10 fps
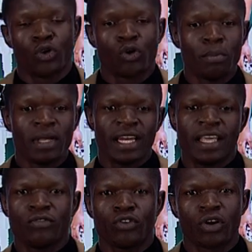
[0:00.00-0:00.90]

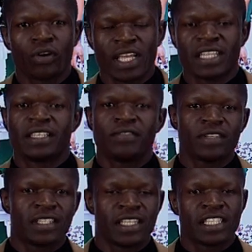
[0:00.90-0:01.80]
believe your
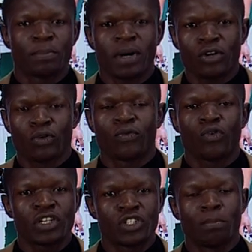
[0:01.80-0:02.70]
creativity is part of
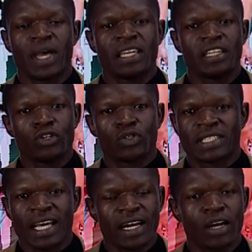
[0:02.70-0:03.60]
what made you
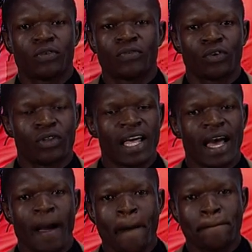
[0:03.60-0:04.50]
stand out for
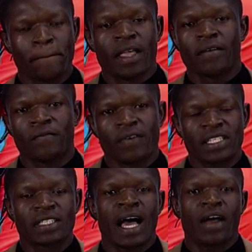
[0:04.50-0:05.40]
the
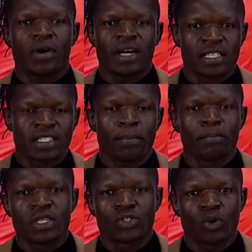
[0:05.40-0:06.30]
first runners-up
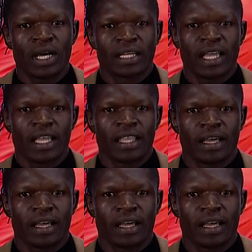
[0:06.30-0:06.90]
Miss World Kenya?